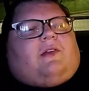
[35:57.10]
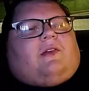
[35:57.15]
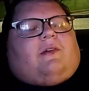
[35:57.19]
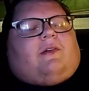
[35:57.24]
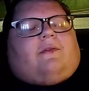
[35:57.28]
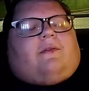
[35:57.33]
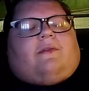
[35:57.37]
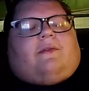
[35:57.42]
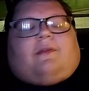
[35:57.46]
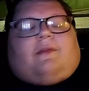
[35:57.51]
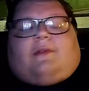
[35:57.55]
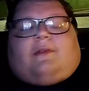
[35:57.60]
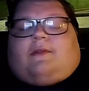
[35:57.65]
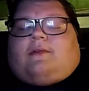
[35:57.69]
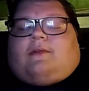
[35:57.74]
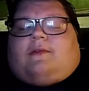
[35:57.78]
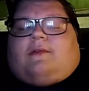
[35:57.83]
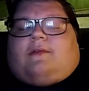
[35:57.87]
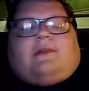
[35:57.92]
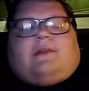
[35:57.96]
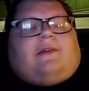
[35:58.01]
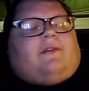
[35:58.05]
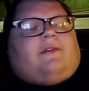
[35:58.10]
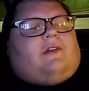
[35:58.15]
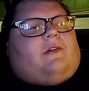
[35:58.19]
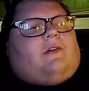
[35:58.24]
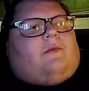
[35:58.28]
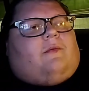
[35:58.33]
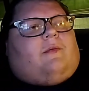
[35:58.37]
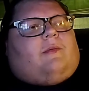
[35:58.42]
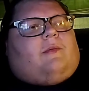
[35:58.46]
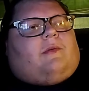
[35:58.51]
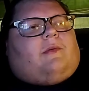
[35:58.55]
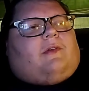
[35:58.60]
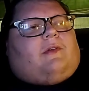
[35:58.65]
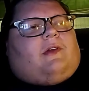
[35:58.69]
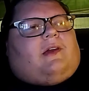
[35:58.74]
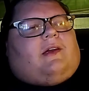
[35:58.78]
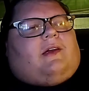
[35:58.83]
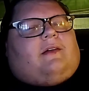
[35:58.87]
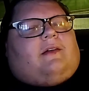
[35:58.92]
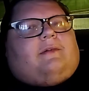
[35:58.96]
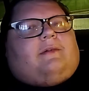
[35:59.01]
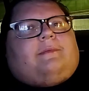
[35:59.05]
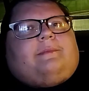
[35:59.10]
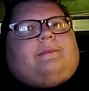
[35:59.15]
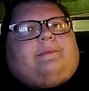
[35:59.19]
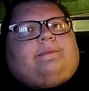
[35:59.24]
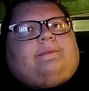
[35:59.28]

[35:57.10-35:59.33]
know, never know what we're going to get.